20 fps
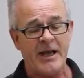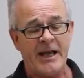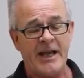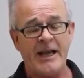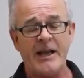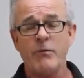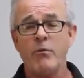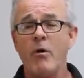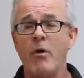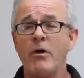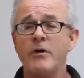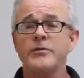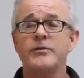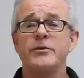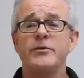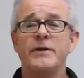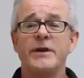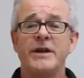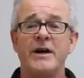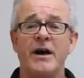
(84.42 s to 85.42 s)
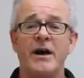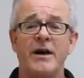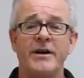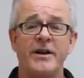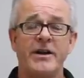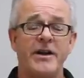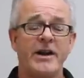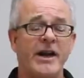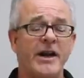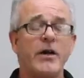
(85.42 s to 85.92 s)
he walked through the
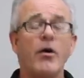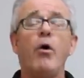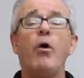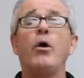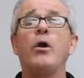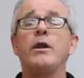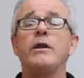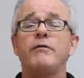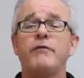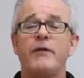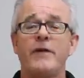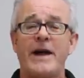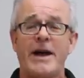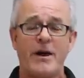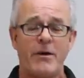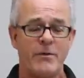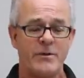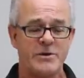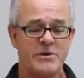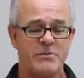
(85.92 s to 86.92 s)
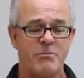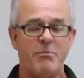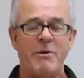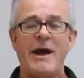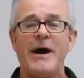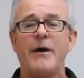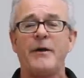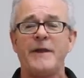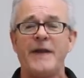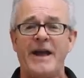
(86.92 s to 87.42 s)
garden and all the flowers
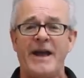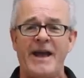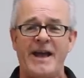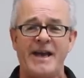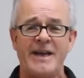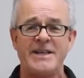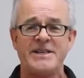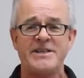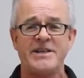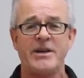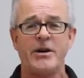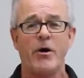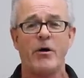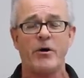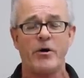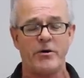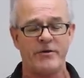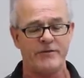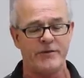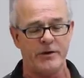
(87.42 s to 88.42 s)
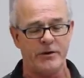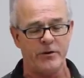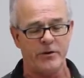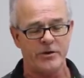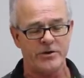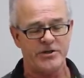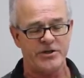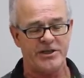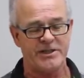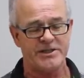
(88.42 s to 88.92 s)
bowed their heads in honor of the
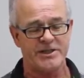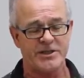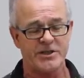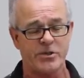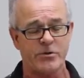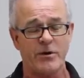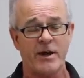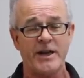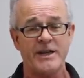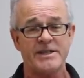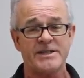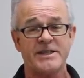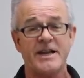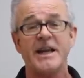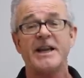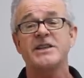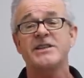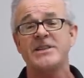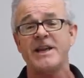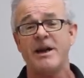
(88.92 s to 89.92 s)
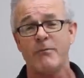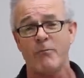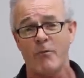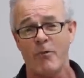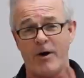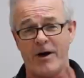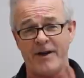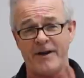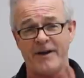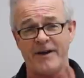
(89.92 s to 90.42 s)
Lord Jesus Christ, except
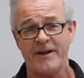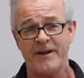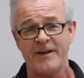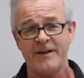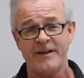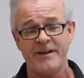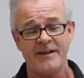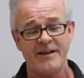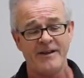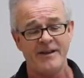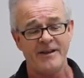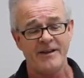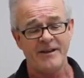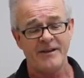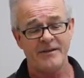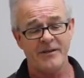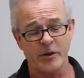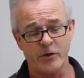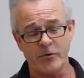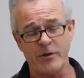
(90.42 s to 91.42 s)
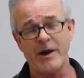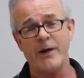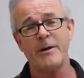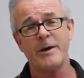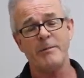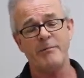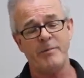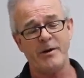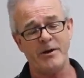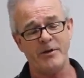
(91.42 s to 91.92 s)
one, the Crown
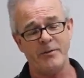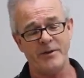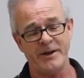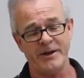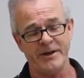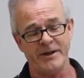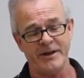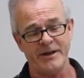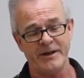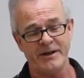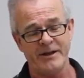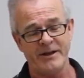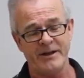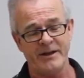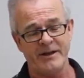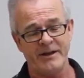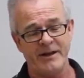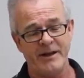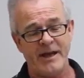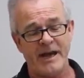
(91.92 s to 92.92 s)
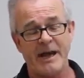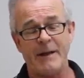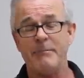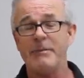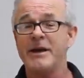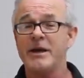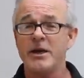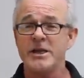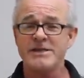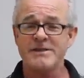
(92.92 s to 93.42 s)
Imperial. And
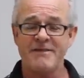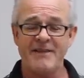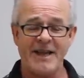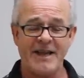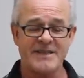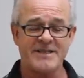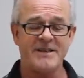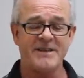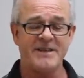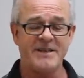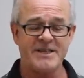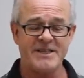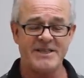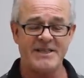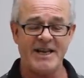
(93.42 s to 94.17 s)
because of that, to this